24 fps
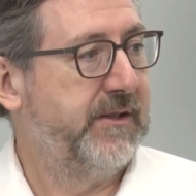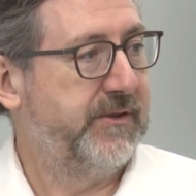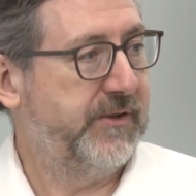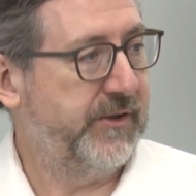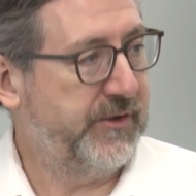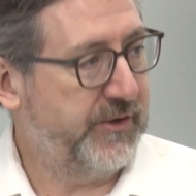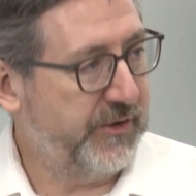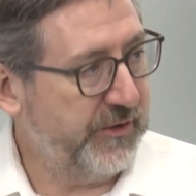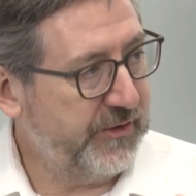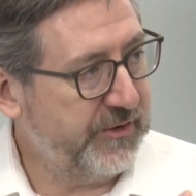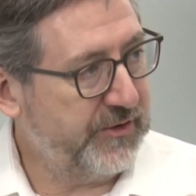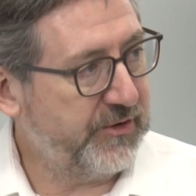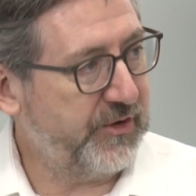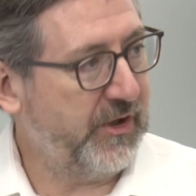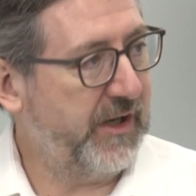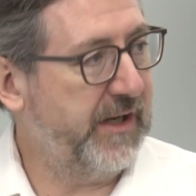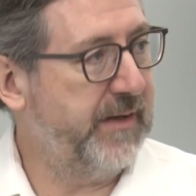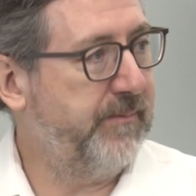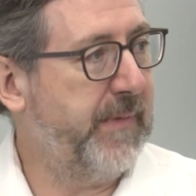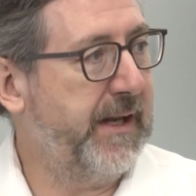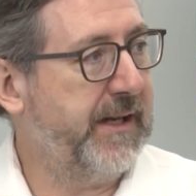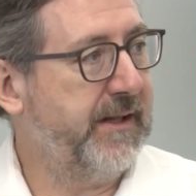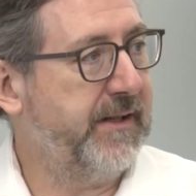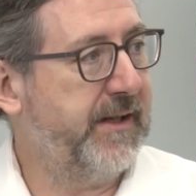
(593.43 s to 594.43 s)
to just try
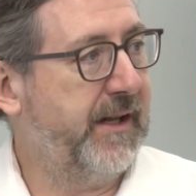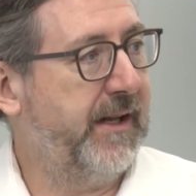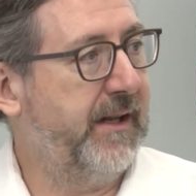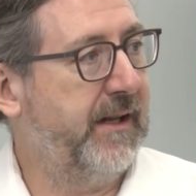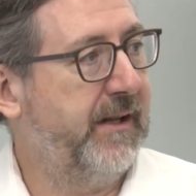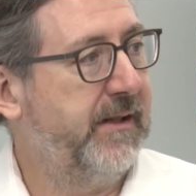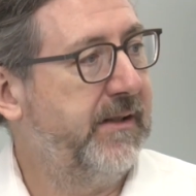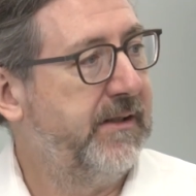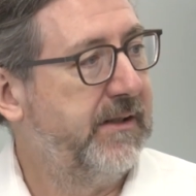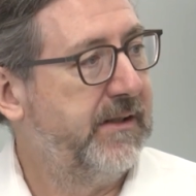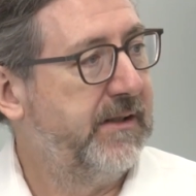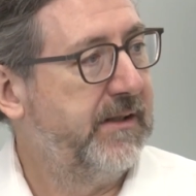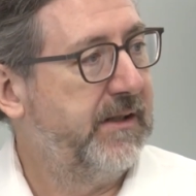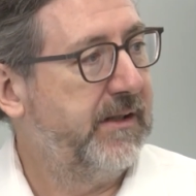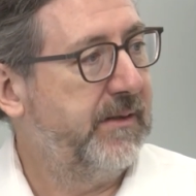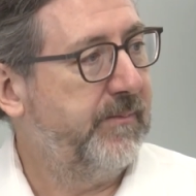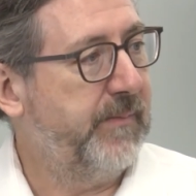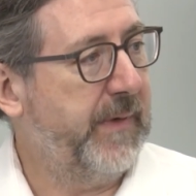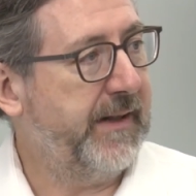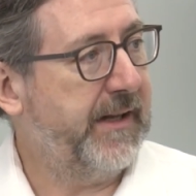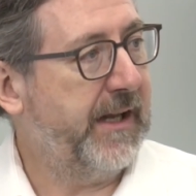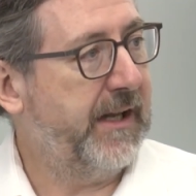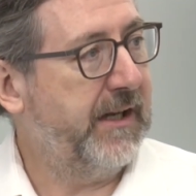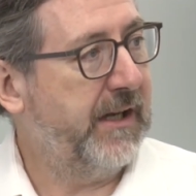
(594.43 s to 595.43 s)
and make
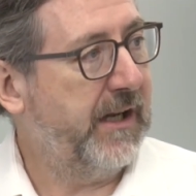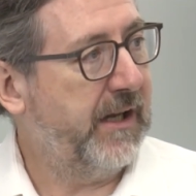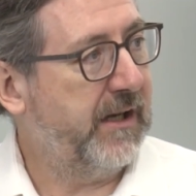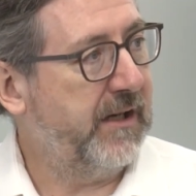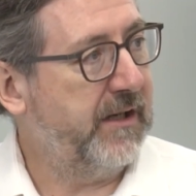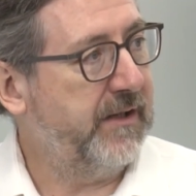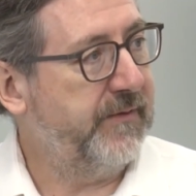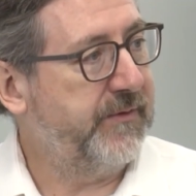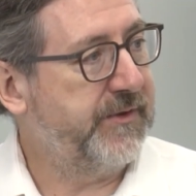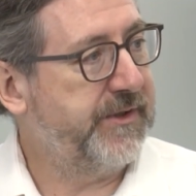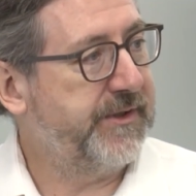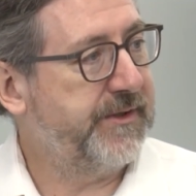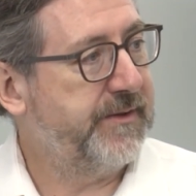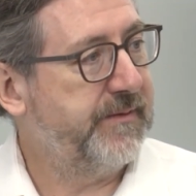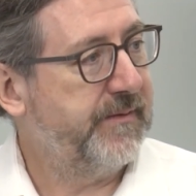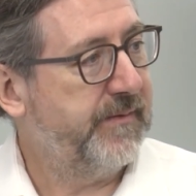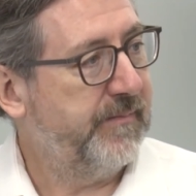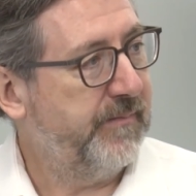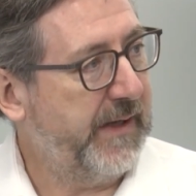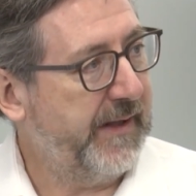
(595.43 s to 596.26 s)
their lives